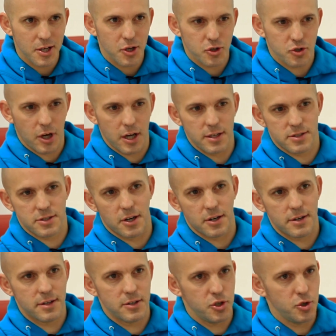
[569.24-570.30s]
So I
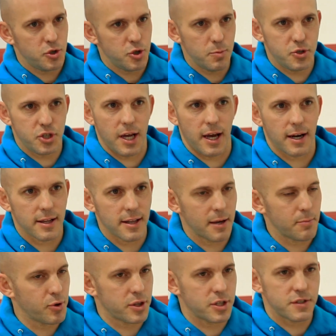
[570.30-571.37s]
started a YouTube channel, and I
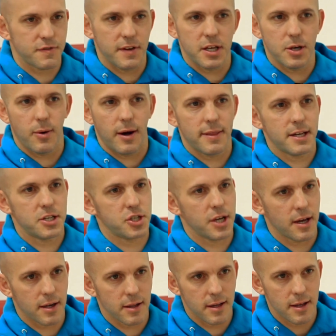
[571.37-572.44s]
put this video on that
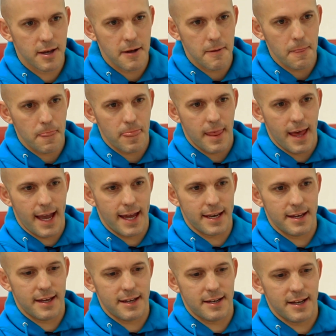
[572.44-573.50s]
channel,
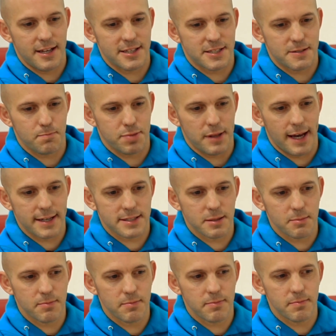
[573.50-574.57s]
and it's
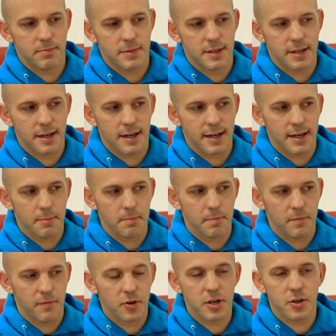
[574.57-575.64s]
blossomed
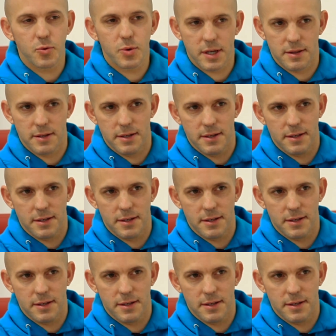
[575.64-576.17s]
very quickly.